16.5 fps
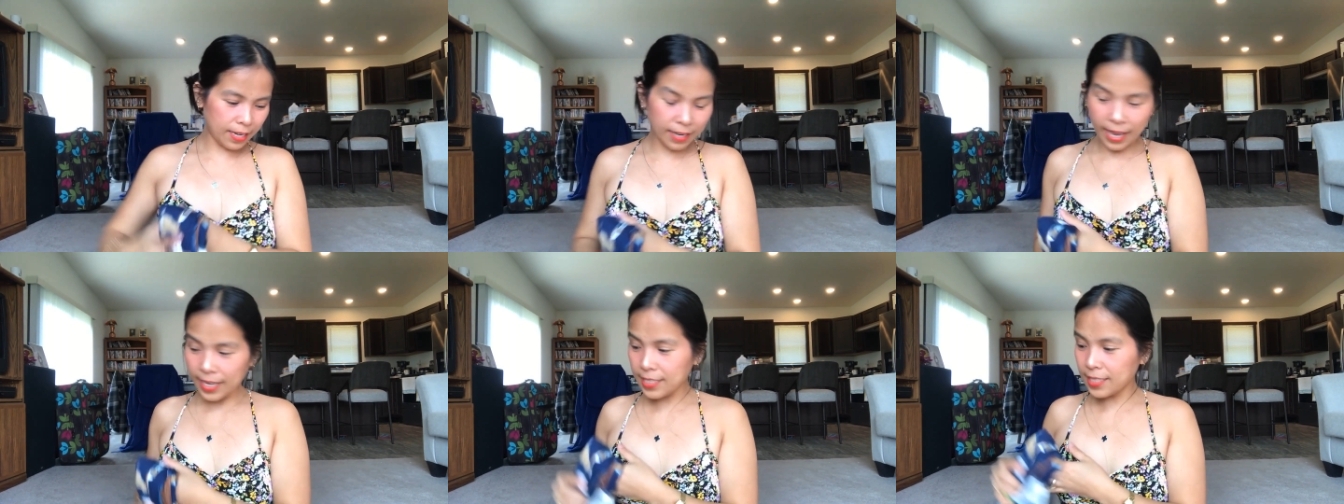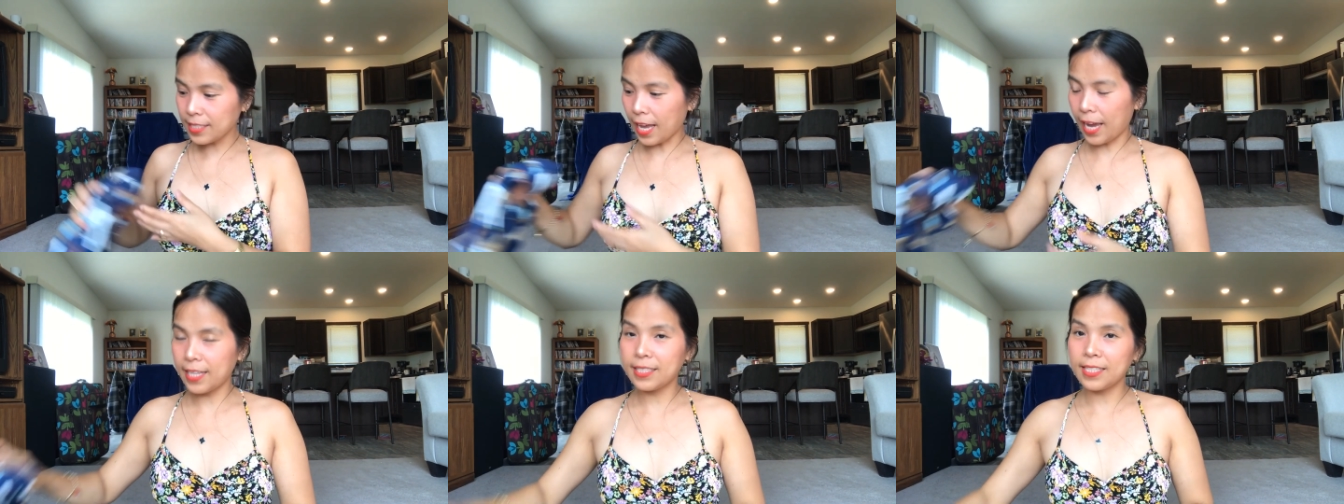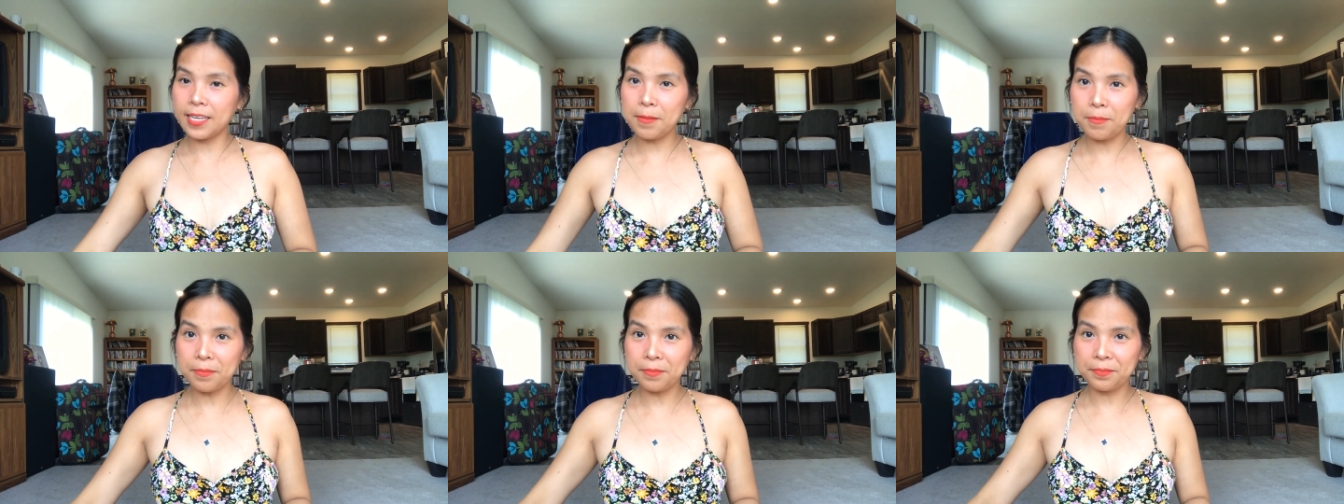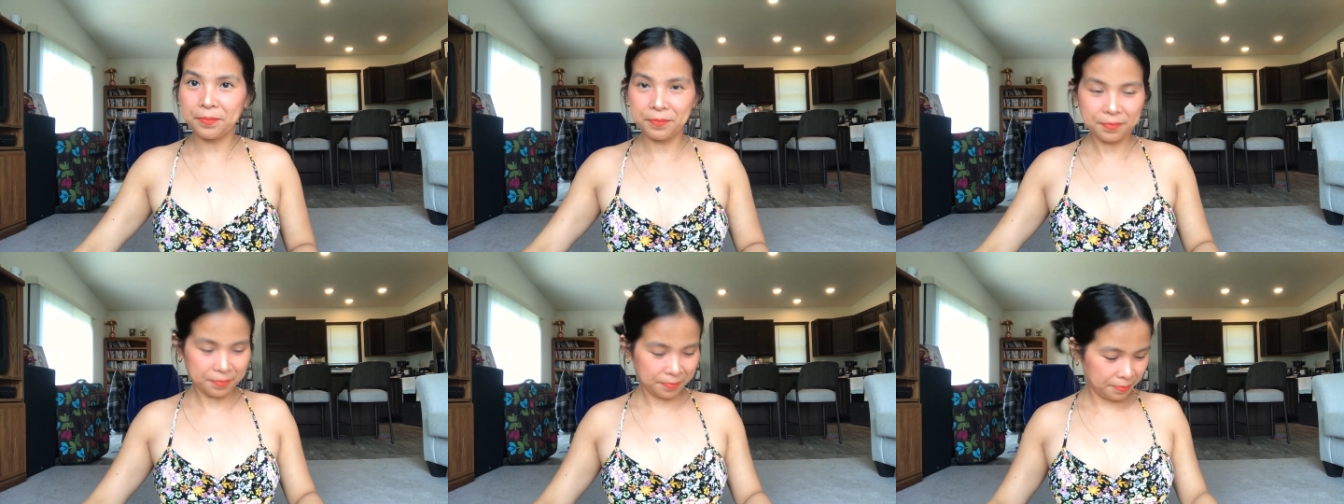the next item
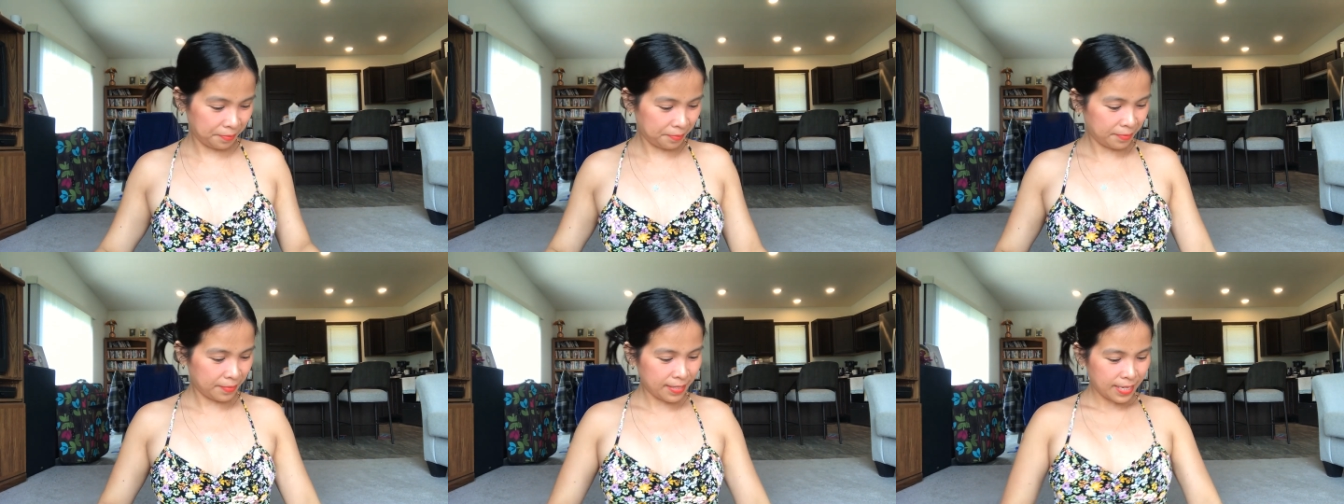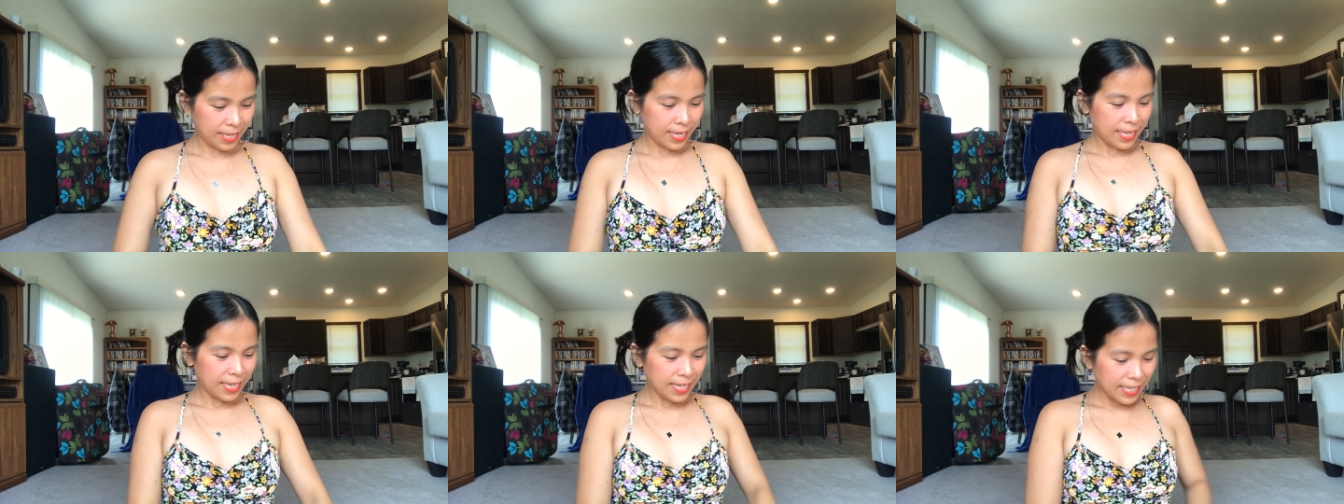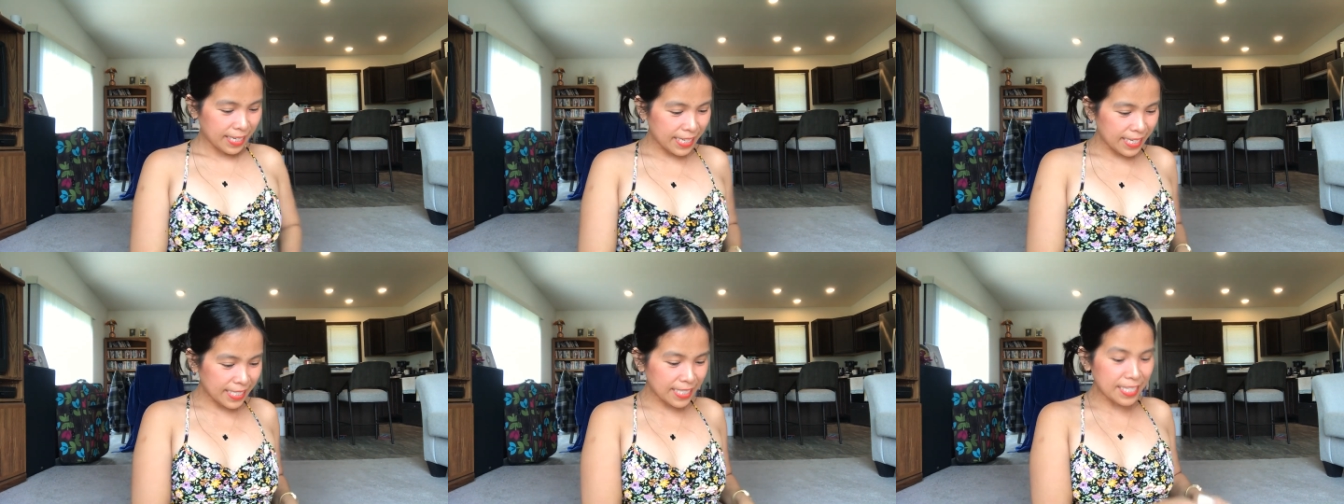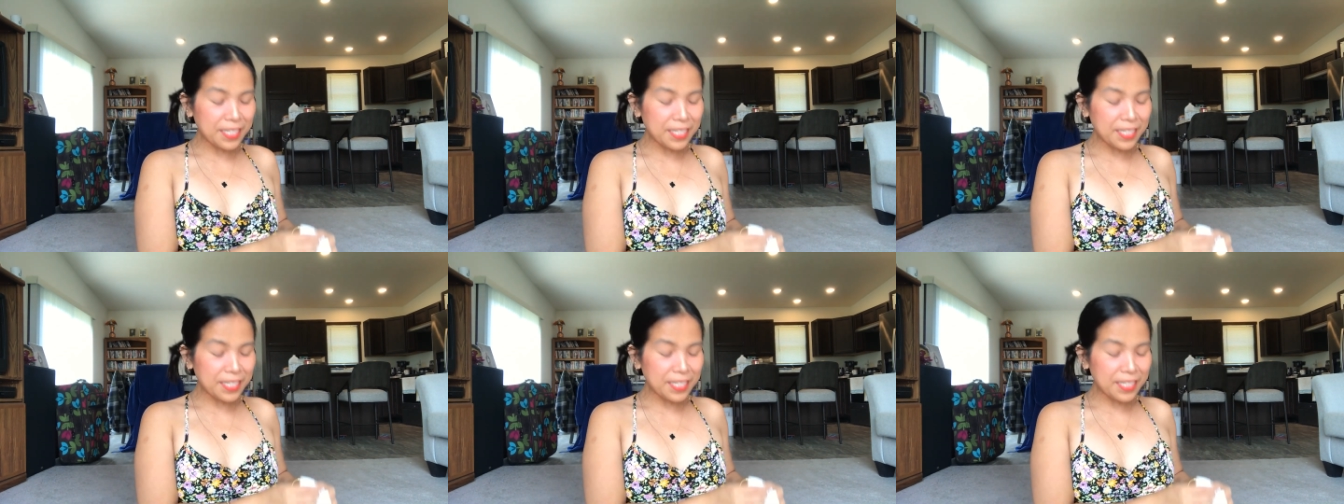is